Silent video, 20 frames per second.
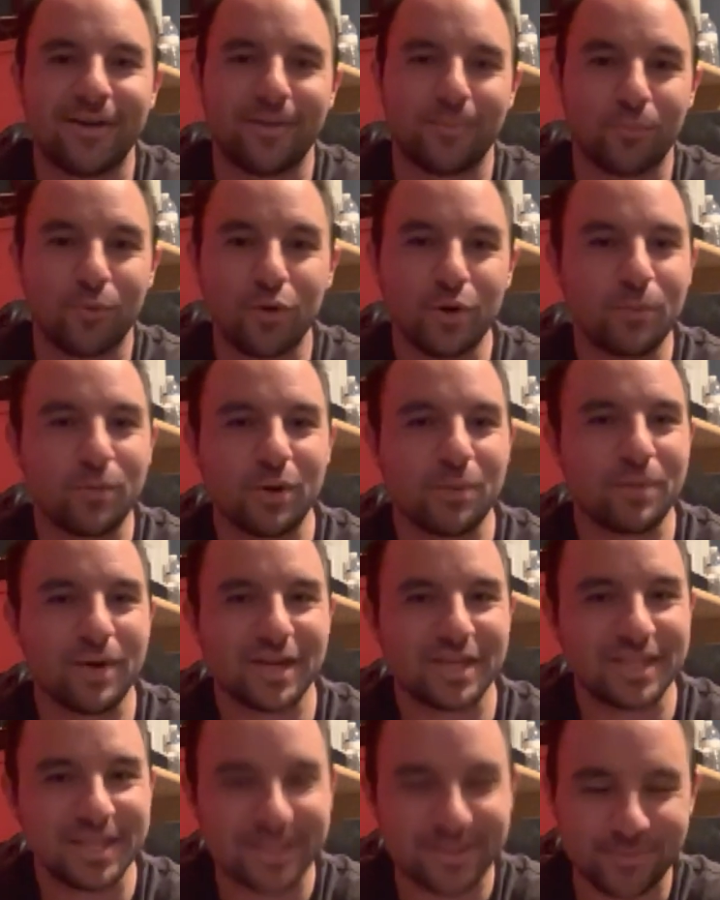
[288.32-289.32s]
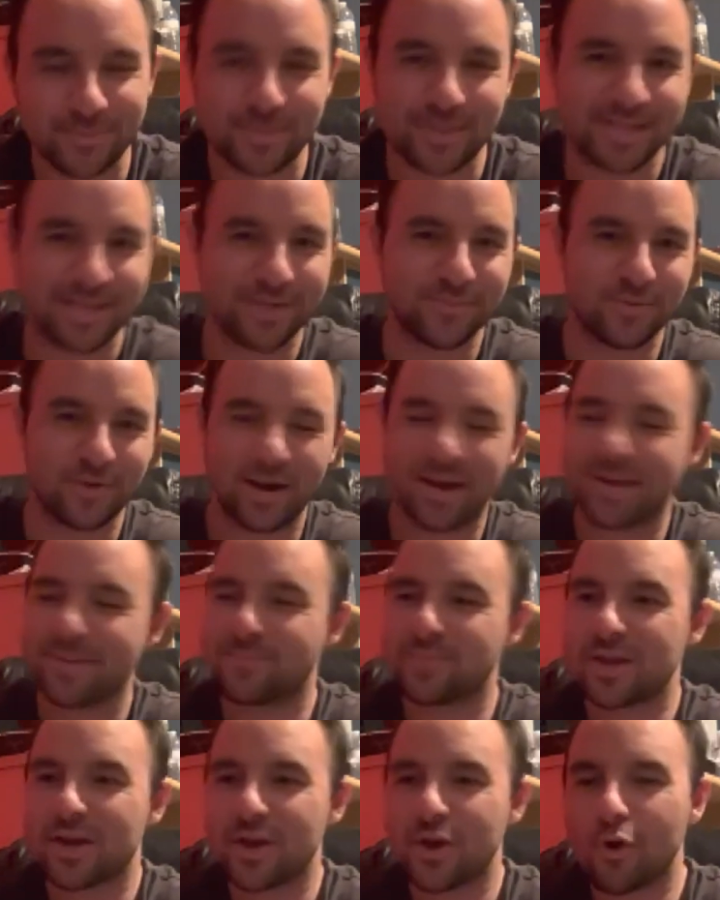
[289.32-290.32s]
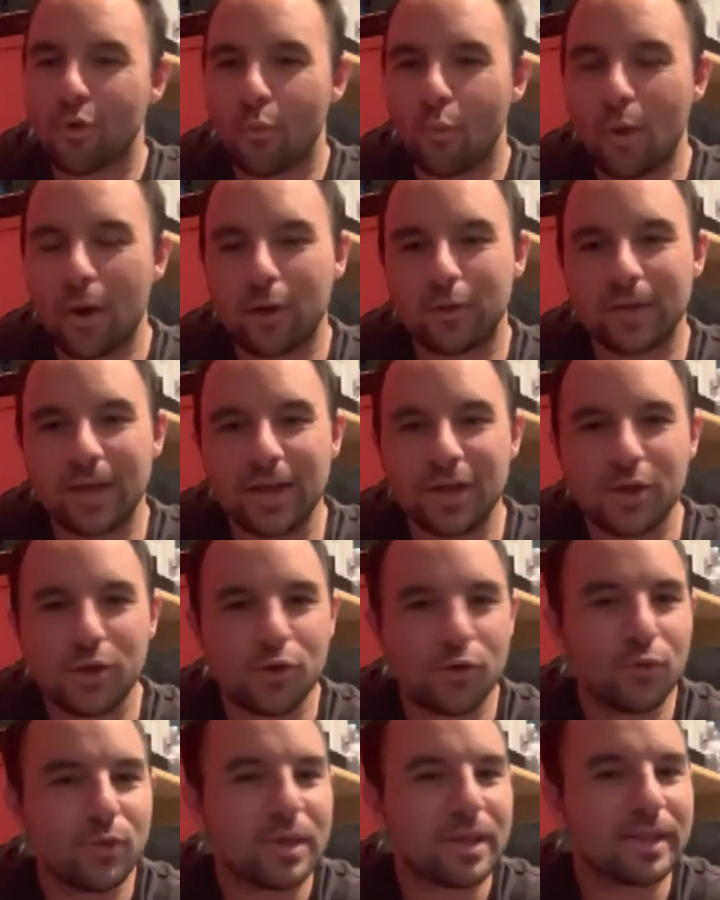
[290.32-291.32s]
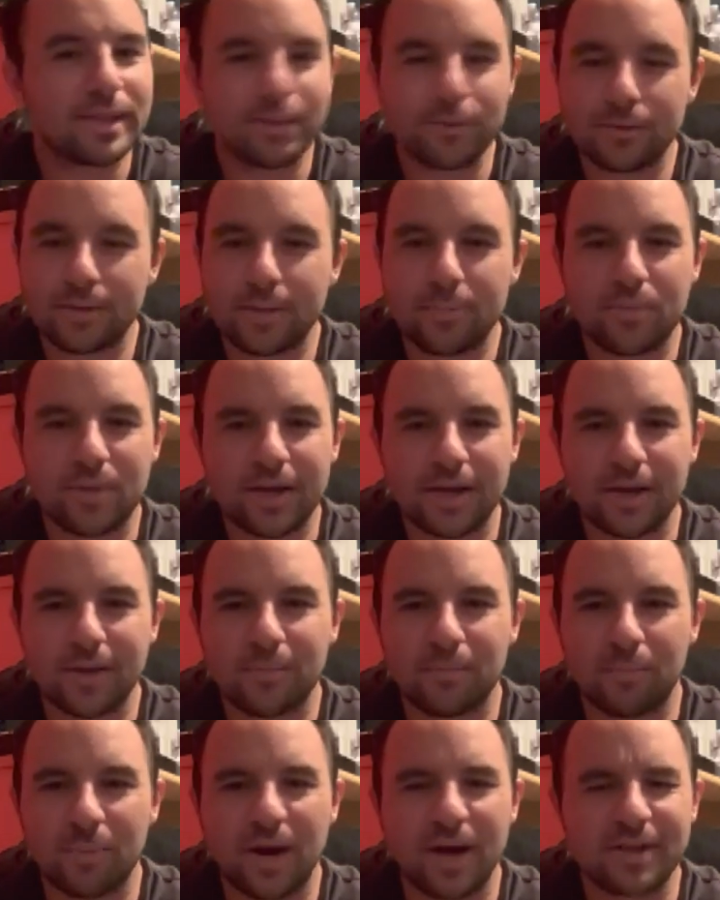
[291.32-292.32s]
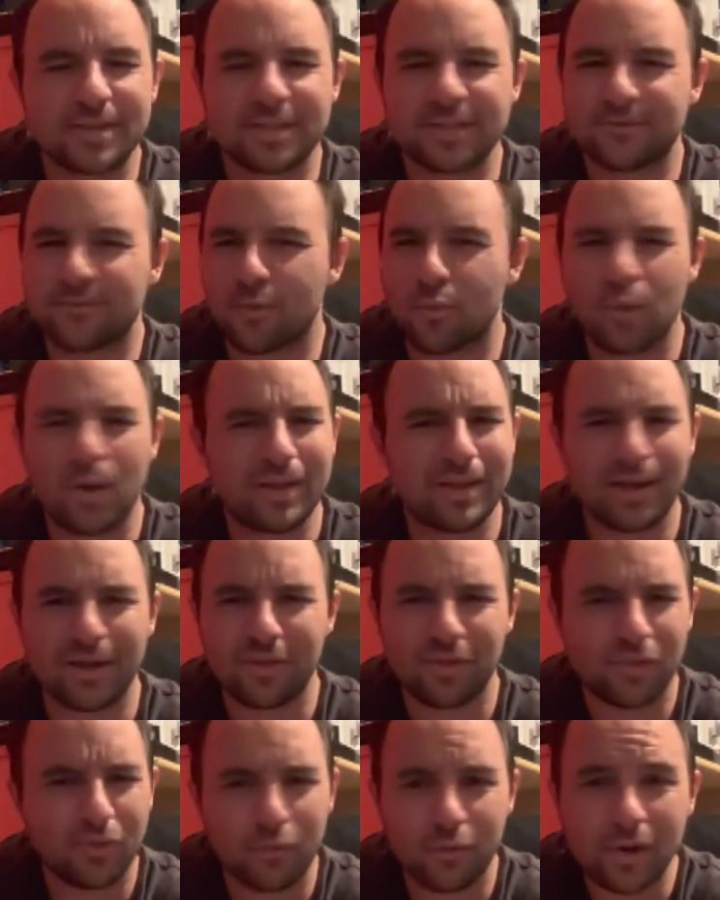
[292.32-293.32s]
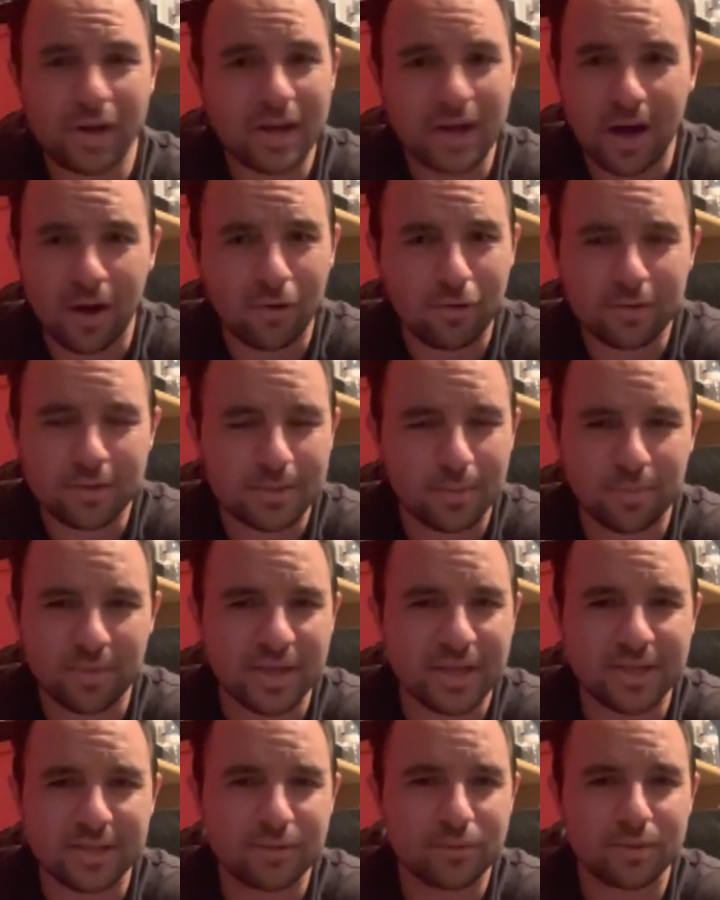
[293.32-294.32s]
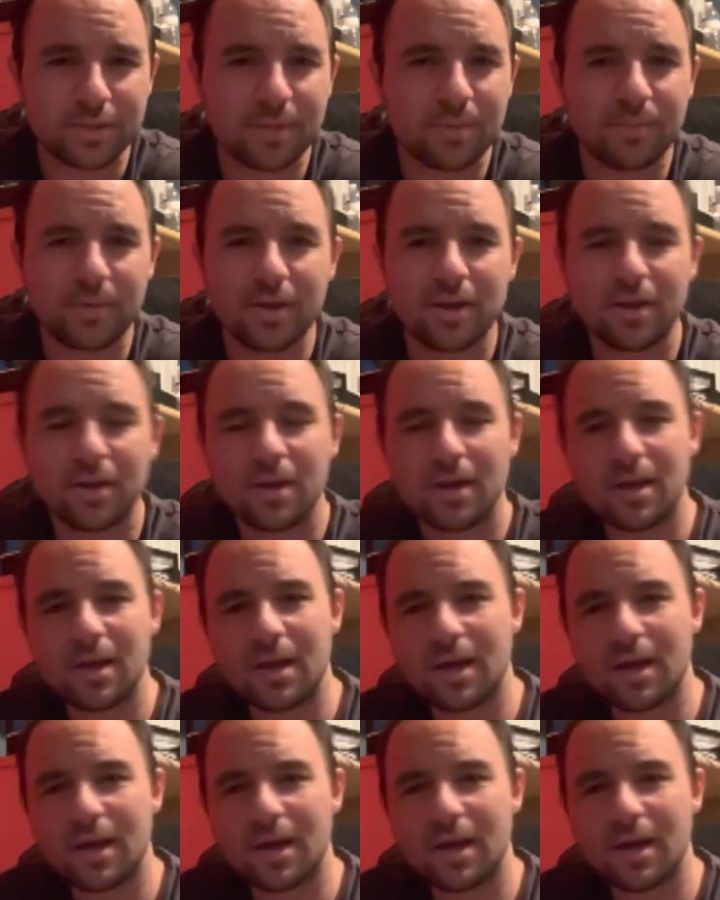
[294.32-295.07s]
booty booty butt cheeks from the deep, right? Where like you can literally pick up boxes for what, like $30 a piece or something?